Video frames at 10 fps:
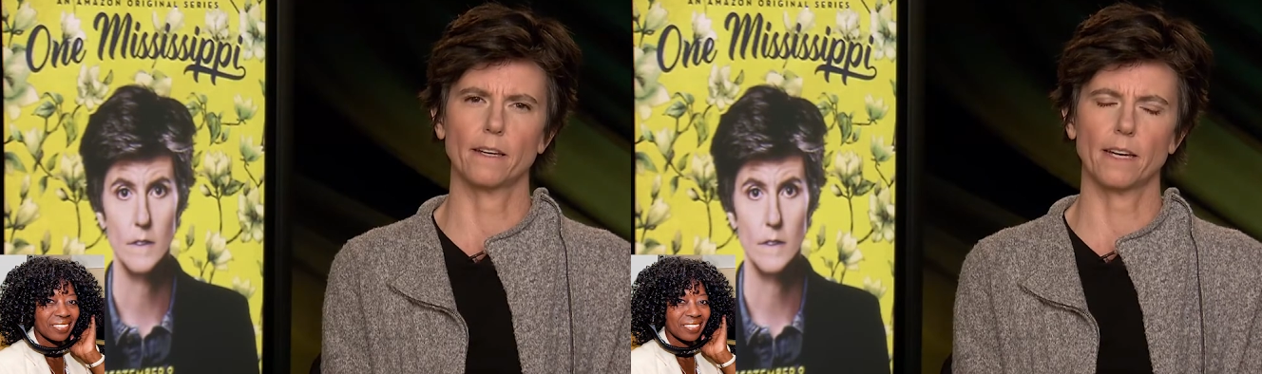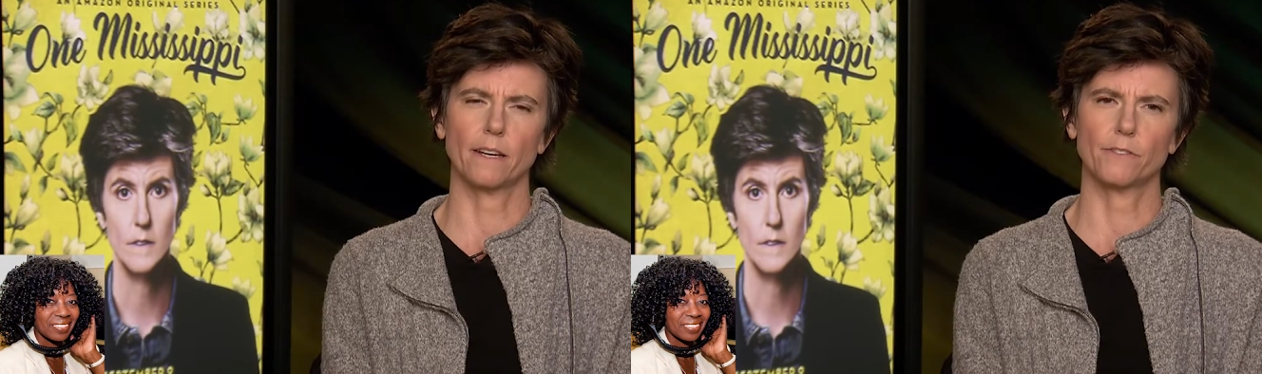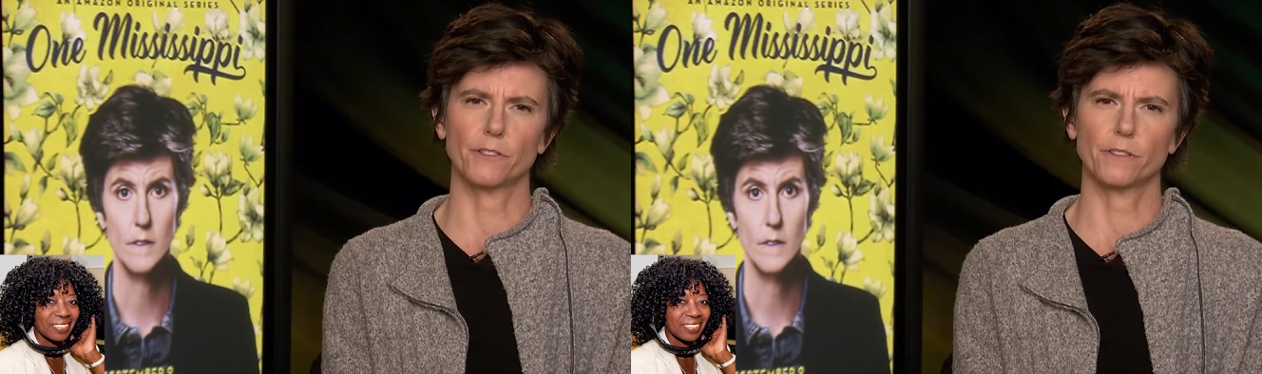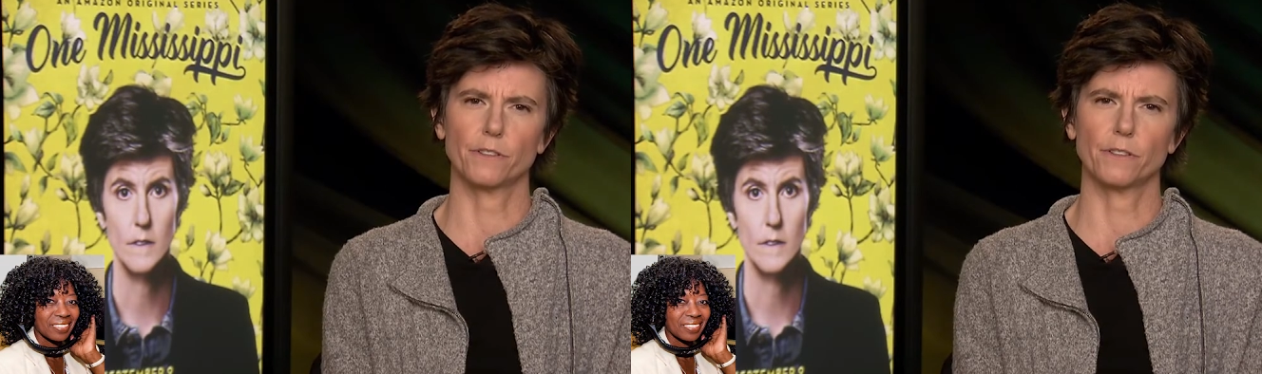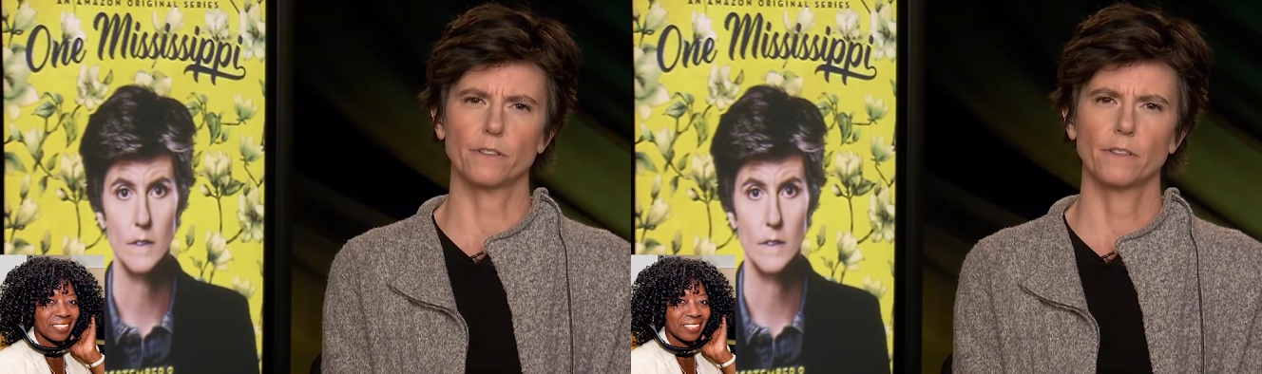
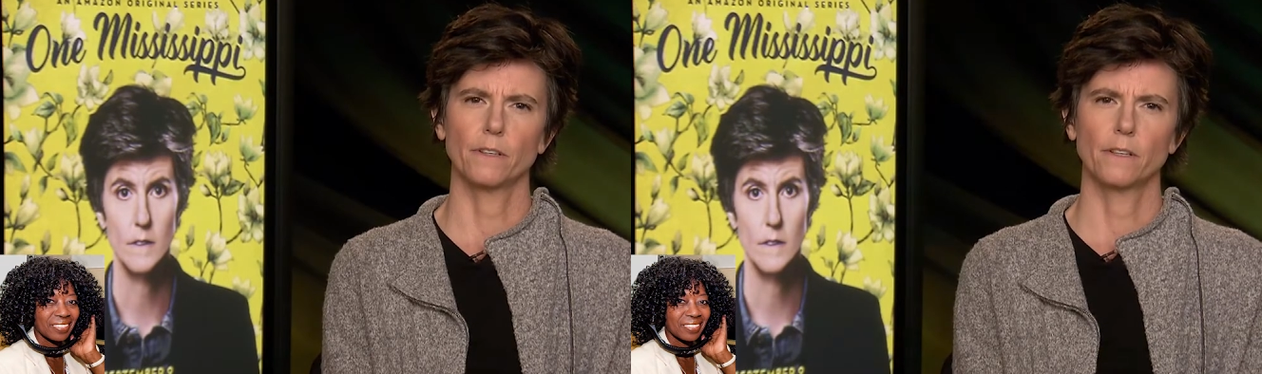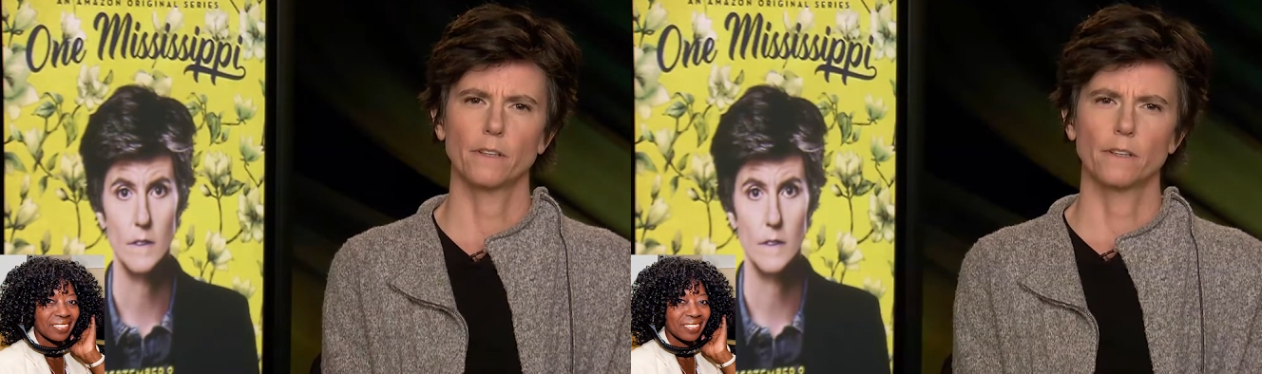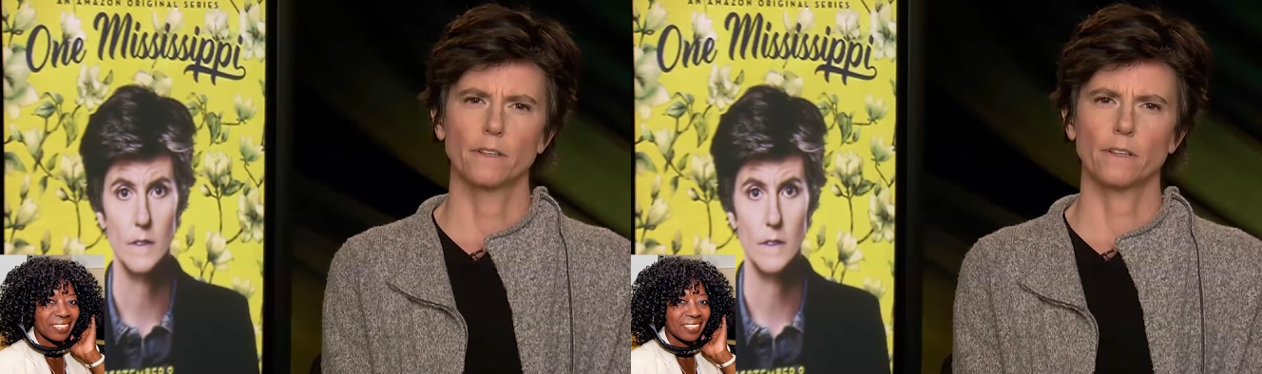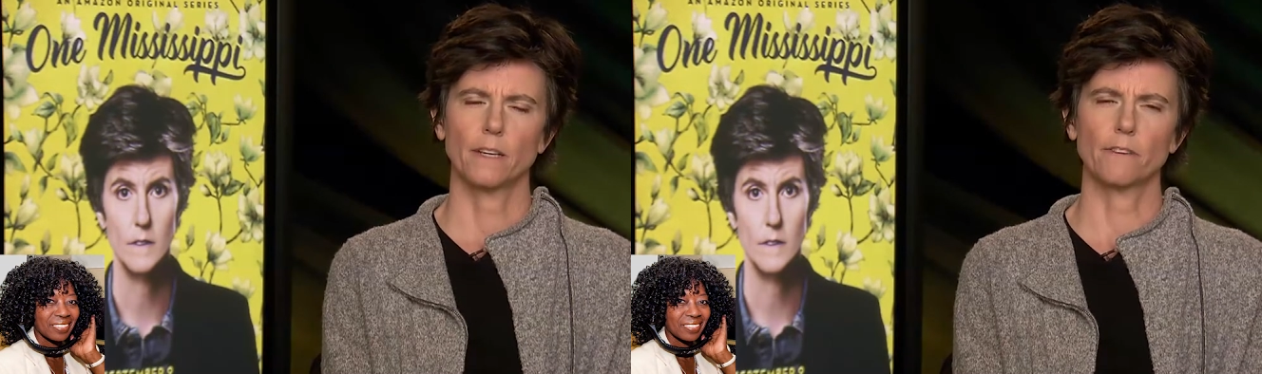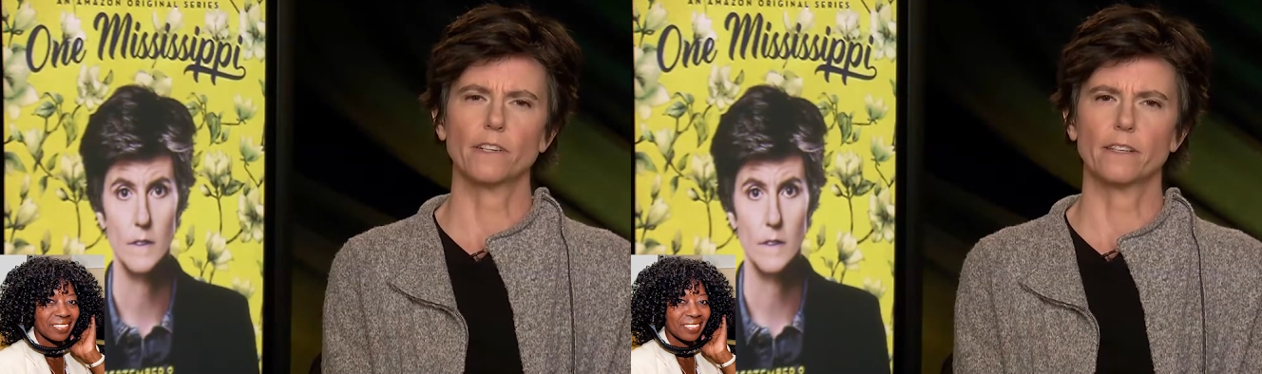Speaker 1: after
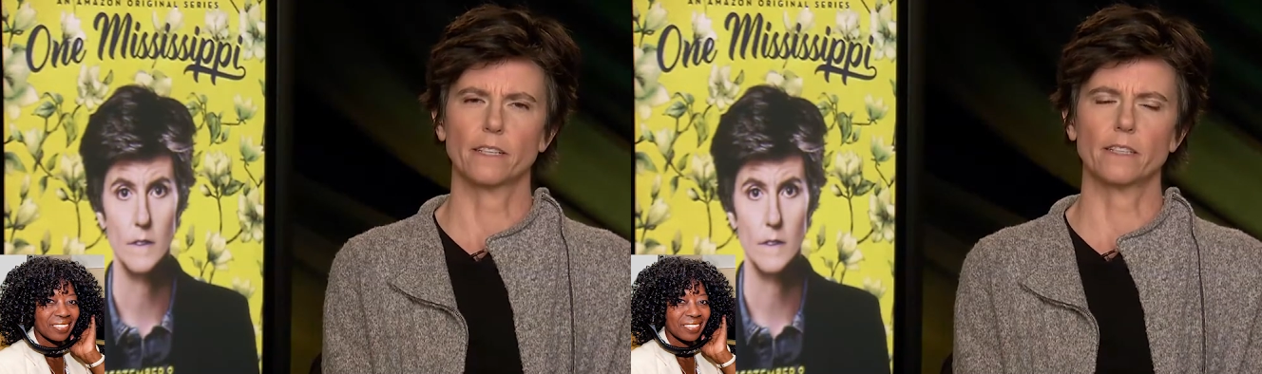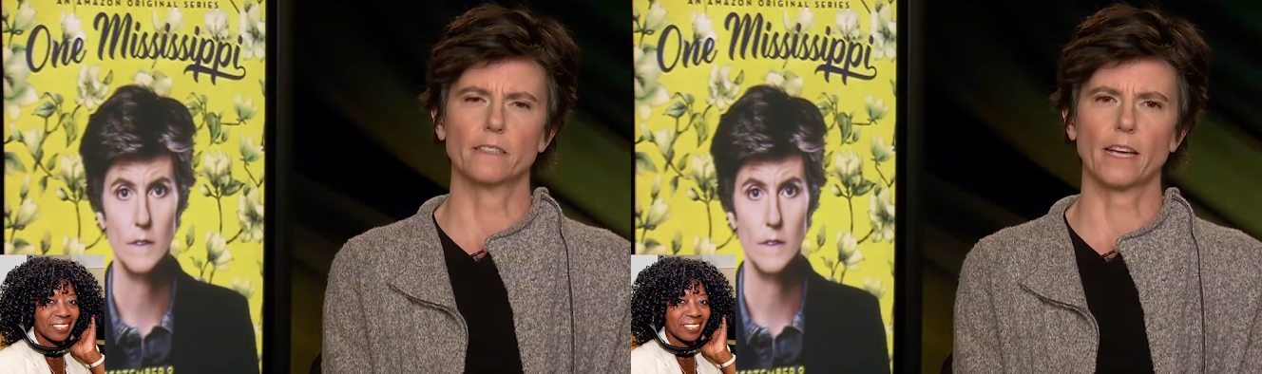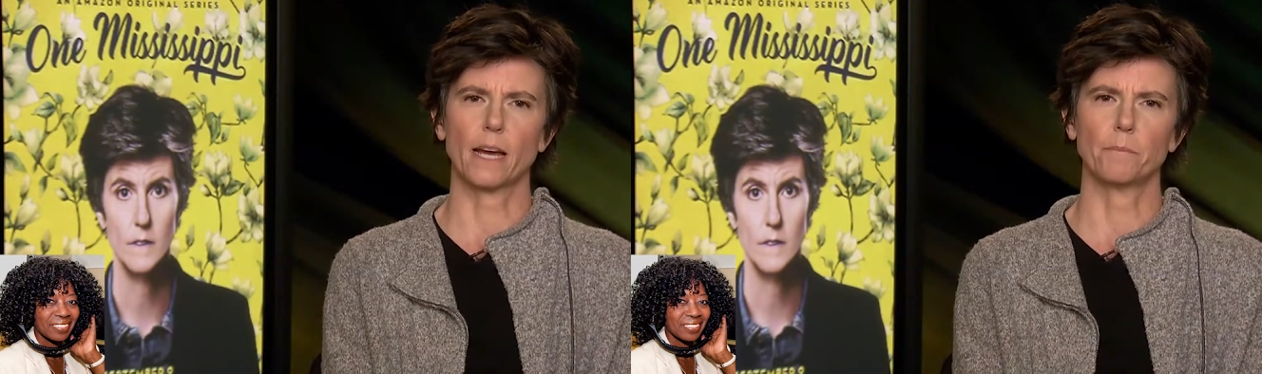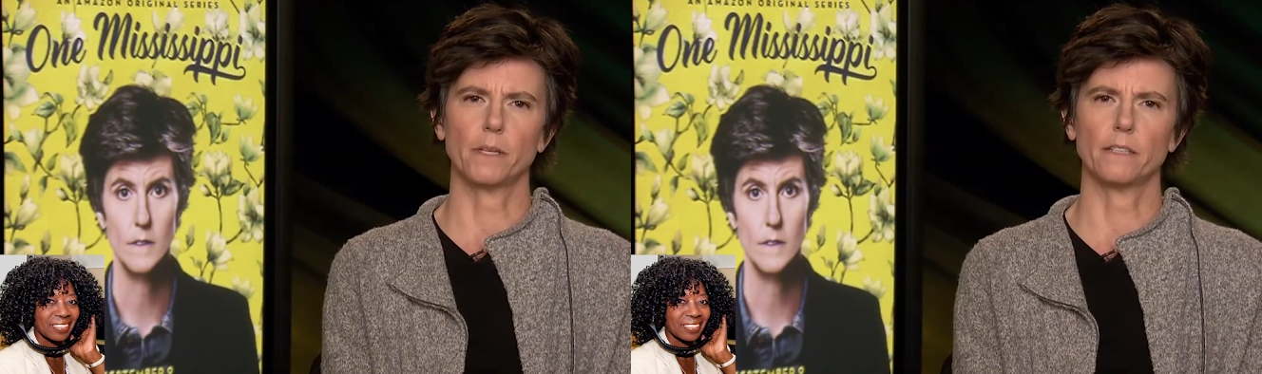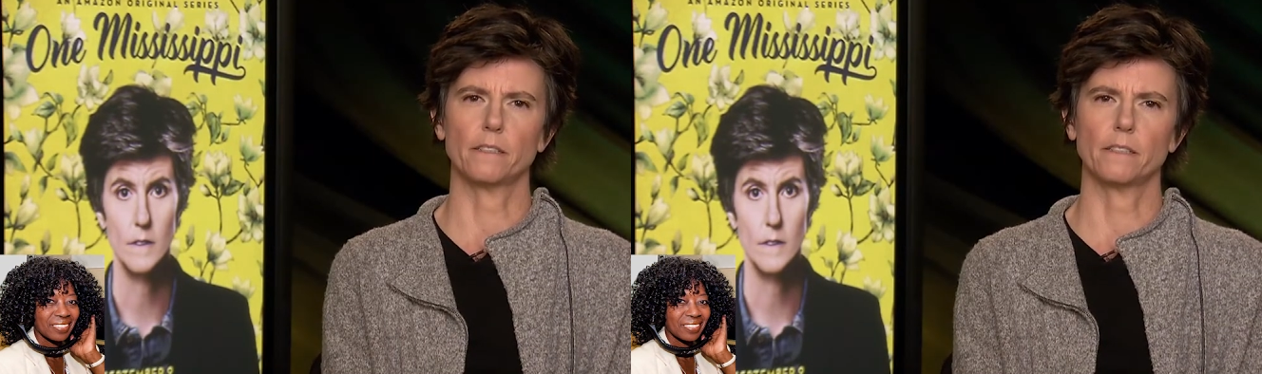everything that's
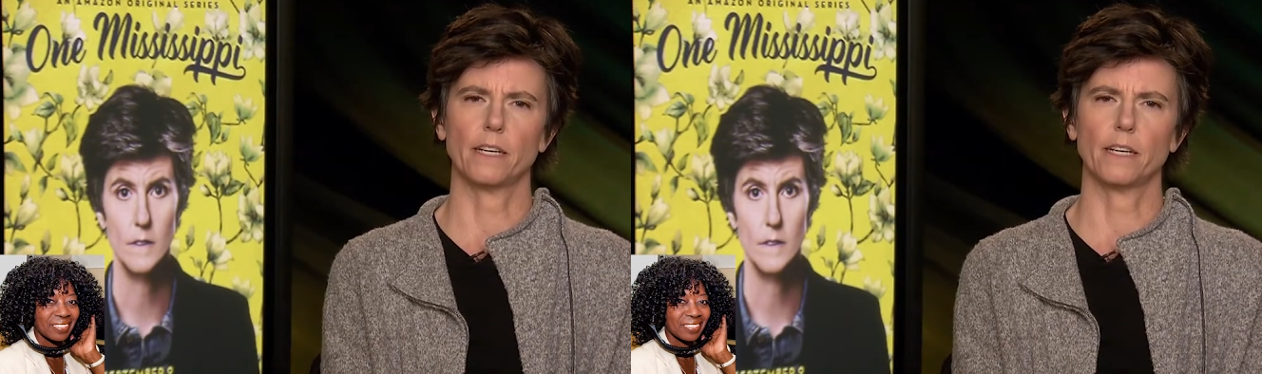happened.